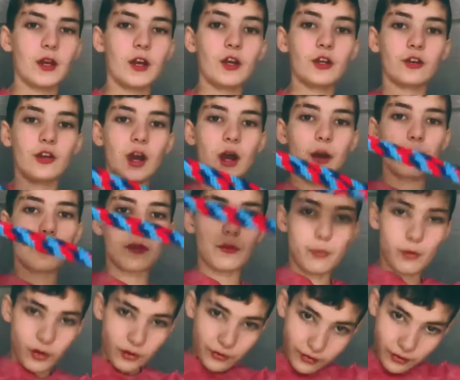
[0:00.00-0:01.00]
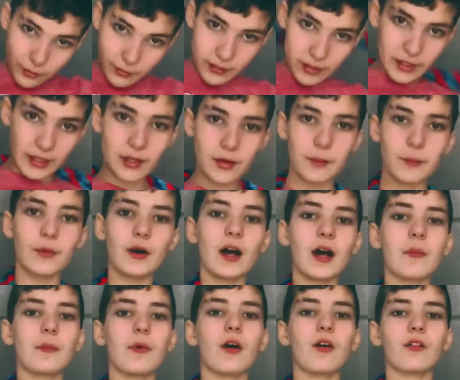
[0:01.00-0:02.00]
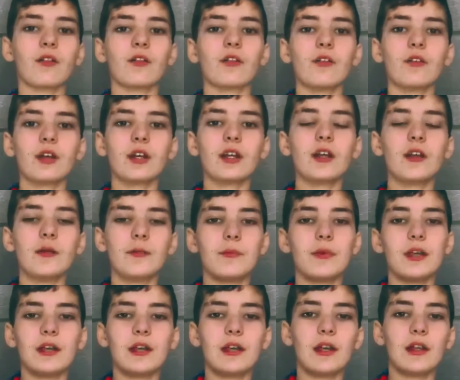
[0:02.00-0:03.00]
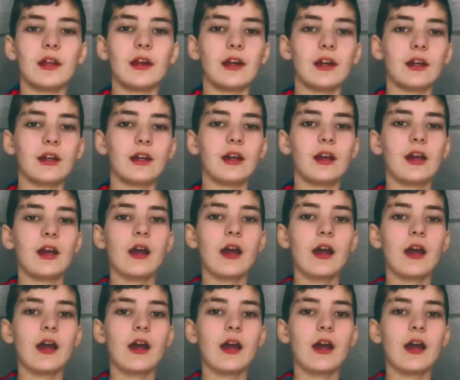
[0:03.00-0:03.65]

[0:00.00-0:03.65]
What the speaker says: crop is more for me, but I'm also gonna be getting